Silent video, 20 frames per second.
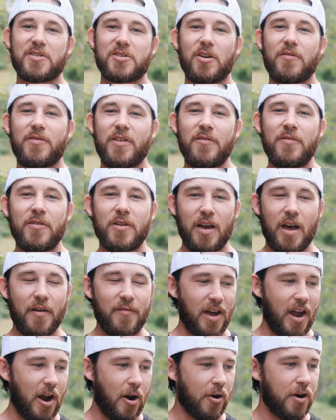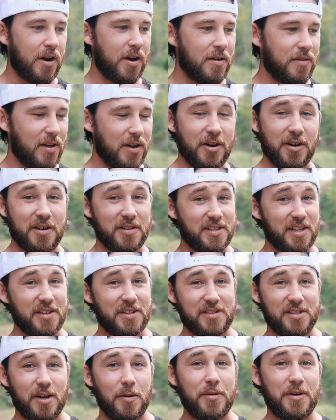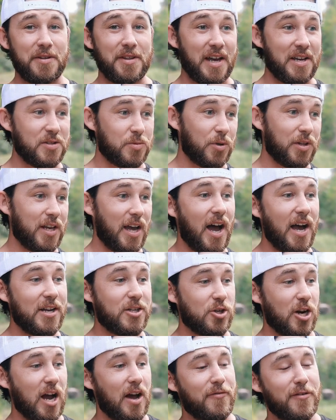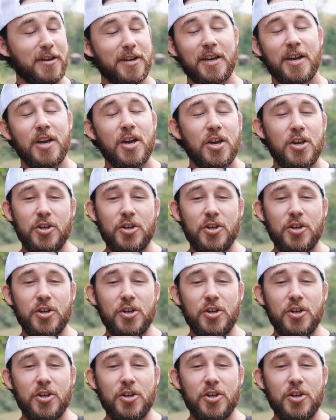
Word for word: so if you have an area that you're gonna set this up in that has really high traffic,